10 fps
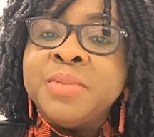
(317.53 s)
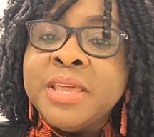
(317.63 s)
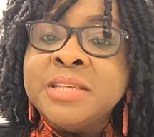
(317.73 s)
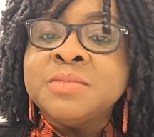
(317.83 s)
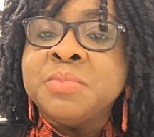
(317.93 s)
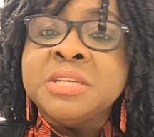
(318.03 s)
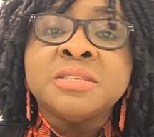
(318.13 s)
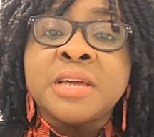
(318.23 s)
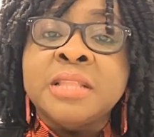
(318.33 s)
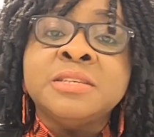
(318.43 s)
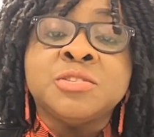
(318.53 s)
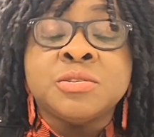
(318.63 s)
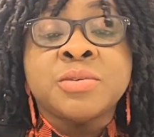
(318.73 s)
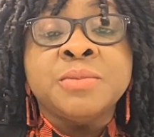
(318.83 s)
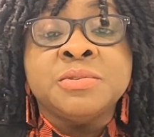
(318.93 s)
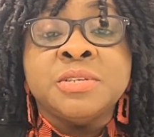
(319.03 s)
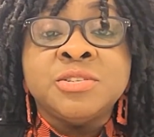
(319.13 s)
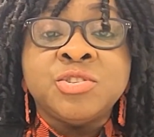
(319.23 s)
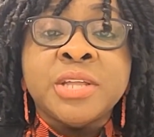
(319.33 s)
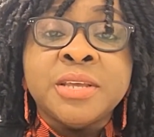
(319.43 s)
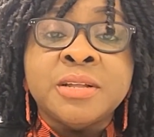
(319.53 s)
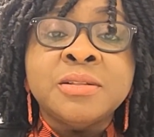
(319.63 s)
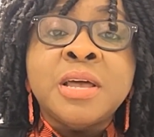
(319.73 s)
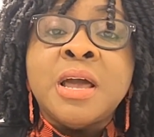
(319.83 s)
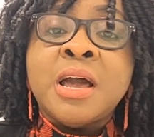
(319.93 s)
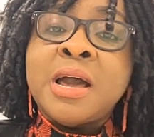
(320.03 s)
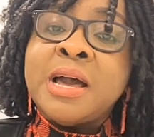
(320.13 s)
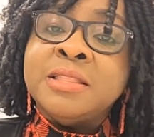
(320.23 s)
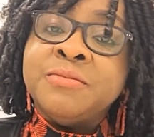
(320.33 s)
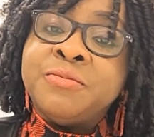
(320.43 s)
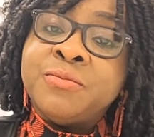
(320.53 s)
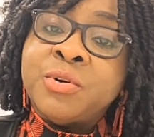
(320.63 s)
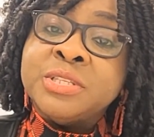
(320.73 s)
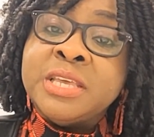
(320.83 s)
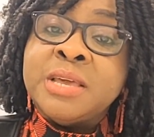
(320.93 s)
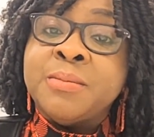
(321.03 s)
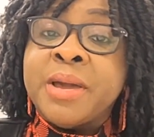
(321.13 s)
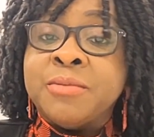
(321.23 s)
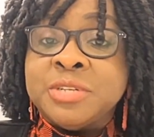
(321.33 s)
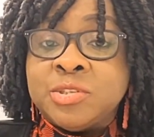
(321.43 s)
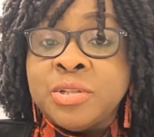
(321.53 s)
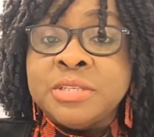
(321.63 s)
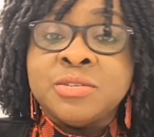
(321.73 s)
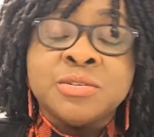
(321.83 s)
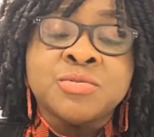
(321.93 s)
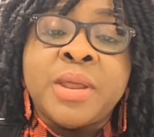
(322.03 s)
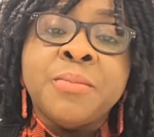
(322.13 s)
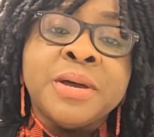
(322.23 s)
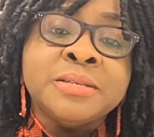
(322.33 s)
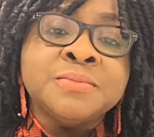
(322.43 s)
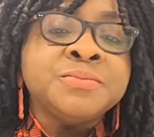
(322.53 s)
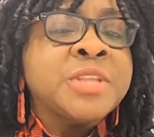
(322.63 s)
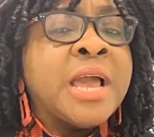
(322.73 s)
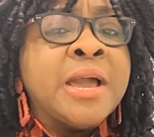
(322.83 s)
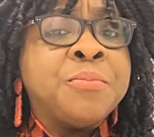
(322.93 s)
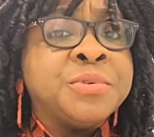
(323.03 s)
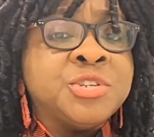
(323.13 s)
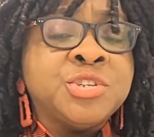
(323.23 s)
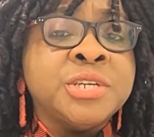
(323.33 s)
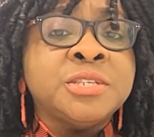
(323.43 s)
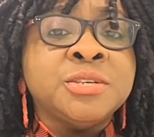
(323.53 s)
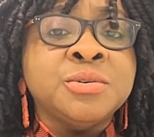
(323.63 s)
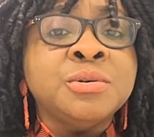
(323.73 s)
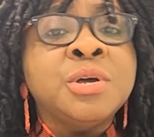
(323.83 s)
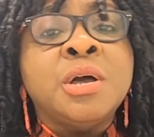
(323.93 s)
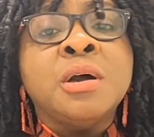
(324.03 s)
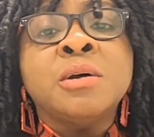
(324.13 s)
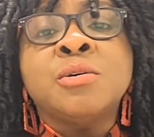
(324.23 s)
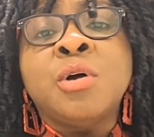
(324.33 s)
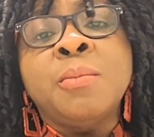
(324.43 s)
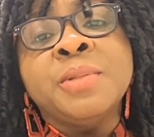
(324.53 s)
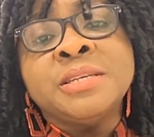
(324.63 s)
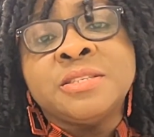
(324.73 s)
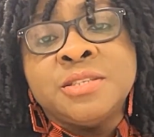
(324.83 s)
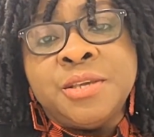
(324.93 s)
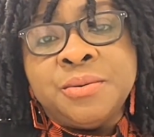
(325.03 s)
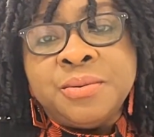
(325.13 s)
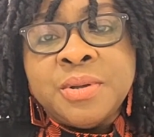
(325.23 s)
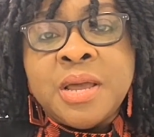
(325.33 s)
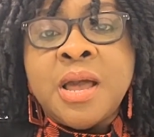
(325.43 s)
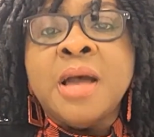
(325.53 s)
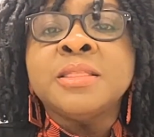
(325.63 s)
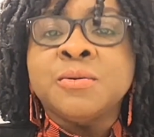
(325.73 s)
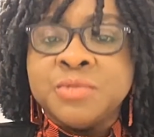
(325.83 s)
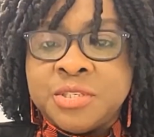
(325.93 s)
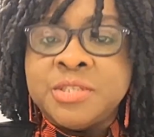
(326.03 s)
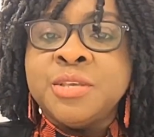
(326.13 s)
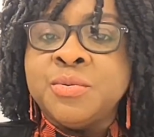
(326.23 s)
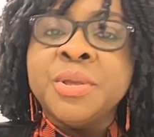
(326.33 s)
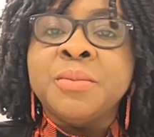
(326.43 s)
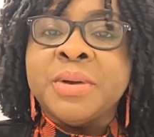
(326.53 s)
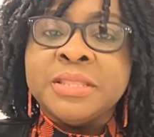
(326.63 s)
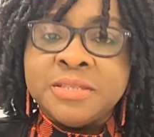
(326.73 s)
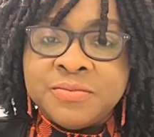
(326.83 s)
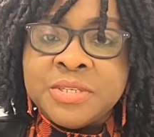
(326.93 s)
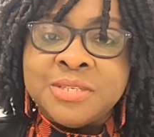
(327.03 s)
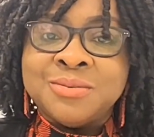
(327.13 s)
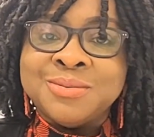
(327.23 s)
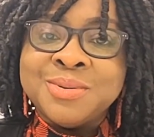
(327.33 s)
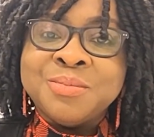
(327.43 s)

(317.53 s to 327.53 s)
please kindly subscribe to this channel. And for my returning subscribers, I appreciate you. God bless you, and I will see you in my next video.